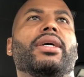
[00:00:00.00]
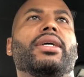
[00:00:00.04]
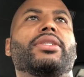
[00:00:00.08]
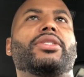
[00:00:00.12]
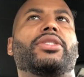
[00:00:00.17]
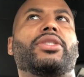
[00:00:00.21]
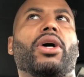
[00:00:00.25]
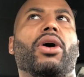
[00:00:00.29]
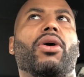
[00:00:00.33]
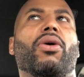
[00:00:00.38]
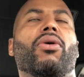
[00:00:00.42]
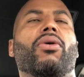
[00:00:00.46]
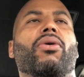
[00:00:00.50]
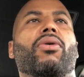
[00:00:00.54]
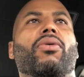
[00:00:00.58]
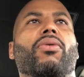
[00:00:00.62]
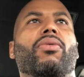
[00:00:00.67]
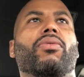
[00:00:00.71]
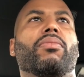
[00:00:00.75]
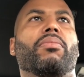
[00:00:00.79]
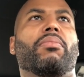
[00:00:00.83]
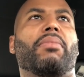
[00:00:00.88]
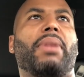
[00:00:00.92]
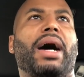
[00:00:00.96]

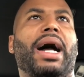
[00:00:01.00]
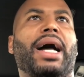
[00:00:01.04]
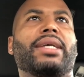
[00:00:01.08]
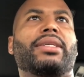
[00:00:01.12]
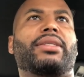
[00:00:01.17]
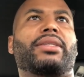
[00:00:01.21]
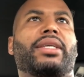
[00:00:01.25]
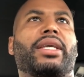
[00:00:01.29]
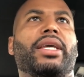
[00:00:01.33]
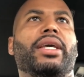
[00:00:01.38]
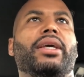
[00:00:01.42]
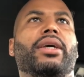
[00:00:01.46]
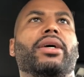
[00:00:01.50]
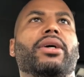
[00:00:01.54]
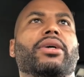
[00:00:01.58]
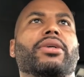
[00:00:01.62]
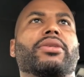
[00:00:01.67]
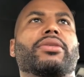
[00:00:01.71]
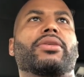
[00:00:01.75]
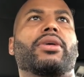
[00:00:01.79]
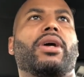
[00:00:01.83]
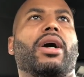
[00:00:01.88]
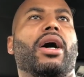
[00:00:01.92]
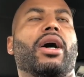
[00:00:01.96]
So my
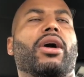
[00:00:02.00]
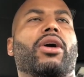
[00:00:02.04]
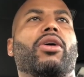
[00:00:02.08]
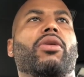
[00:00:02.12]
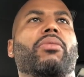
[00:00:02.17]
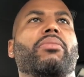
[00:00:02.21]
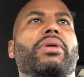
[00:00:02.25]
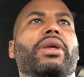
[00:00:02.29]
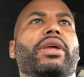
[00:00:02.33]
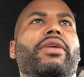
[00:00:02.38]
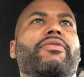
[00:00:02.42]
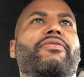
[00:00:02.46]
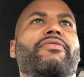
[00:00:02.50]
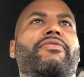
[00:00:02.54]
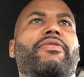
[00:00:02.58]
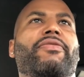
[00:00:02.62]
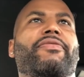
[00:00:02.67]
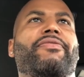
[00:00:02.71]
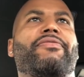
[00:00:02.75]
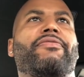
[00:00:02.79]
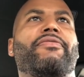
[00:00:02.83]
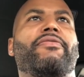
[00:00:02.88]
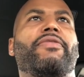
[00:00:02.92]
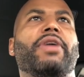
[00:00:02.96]
skills are gonna be
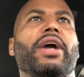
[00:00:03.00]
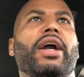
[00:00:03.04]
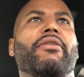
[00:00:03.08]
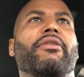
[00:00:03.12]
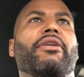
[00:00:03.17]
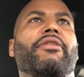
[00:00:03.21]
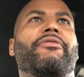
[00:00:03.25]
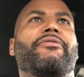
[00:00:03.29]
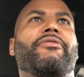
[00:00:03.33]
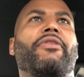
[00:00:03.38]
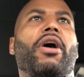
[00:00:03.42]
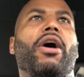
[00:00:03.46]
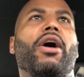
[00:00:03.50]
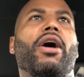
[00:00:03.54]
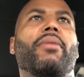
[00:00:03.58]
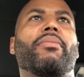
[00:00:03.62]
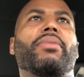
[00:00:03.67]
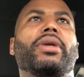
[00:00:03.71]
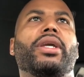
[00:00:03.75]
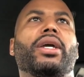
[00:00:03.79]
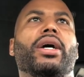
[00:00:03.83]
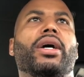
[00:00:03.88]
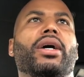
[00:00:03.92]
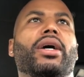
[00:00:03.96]
very far
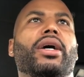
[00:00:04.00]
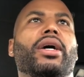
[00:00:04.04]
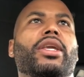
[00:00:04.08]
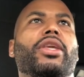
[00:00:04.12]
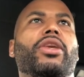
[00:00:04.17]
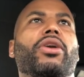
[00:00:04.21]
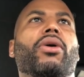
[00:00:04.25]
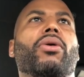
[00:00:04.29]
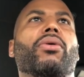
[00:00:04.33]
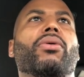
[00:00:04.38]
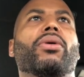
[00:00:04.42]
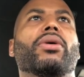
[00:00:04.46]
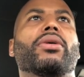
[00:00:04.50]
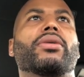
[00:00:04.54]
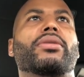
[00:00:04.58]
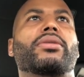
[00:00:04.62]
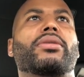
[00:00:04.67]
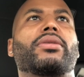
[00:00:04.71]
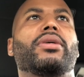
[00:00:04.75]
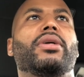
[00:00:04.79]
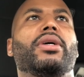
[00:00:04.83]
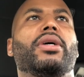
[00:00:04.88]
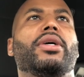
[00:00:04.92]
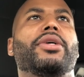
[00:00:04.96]
beyond yours.